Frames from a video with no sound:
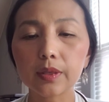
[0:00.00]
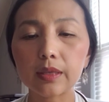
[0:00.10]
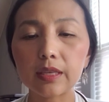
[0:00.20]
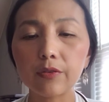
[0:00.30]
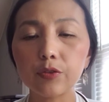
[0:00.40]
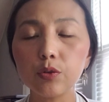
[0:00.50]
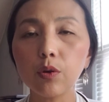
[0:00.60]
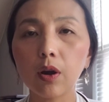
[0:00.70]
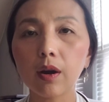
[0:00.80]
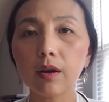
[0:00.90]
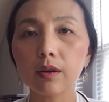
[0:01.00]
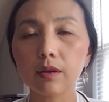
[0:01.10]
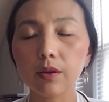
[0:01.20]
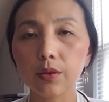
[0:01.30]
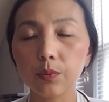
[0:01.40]
if you
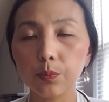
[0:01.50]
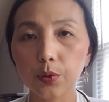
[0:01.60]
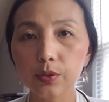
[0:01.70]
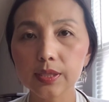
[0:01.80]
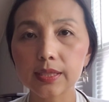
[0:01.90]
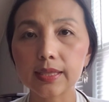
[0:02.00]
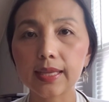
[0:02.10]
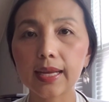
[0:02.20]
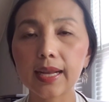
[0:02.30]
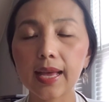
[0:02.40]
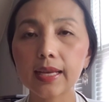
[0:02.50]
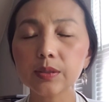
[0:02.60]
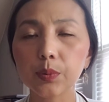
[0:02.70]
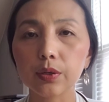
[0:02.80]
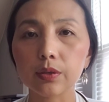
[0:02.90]
are the person that has
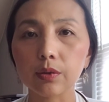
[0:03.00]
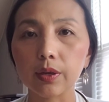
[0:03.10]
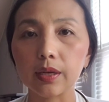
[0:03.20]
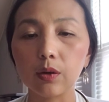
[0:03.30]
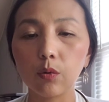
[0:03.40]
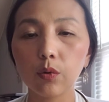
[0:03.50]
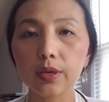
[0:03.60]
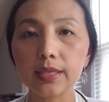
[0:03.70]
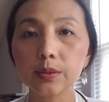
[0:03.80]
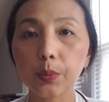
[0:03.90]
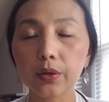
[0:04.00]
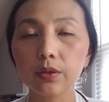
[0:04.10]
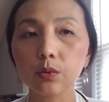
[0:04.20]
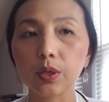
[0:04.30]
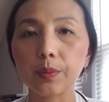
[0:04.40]
paranoia or is
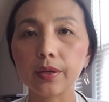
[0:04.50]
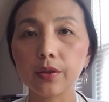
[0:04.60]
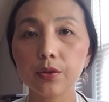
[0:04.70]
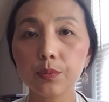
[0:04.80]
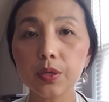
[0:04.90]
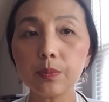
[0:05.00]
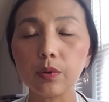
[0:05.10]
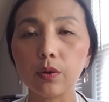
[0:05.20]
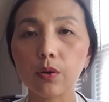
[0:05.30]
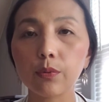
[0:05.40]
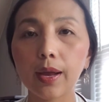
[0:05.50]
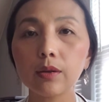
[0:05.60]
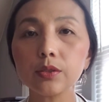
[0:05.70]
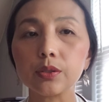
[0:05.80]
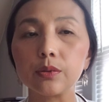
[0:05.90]
paranoid by other people
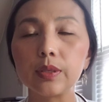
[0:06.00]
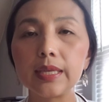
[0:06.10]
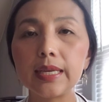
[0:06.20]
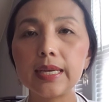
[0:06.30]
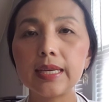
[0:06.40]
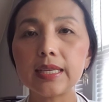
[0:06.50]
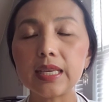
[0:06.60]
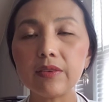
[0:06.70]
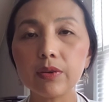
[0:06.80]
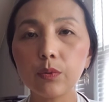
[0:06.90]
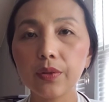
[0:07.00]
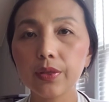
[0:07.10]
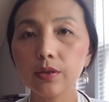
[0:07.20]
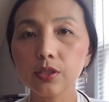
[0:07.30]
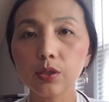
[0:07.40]
around you, even when
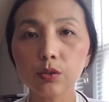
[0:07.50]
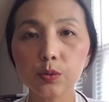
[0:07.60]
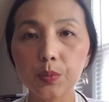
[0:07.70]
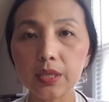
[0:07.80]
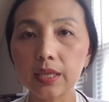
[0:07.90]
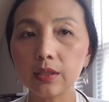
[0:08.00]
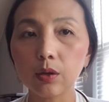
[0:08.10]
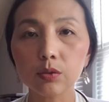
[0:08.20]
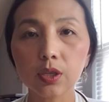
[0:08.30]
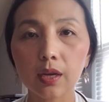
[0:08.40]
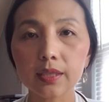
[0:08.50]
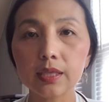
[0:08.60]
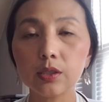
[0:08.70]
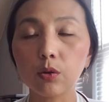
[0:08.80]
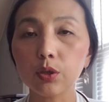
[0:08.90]
there's no speaking, no
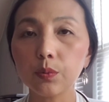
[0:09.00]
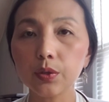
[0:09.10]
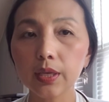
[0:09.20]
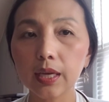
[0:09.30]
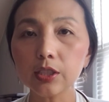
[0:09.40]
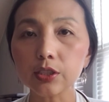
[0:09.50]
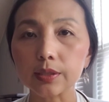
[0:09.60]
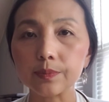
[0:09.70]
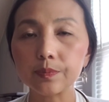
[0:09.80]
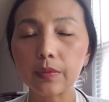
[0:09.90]
talking, no communication,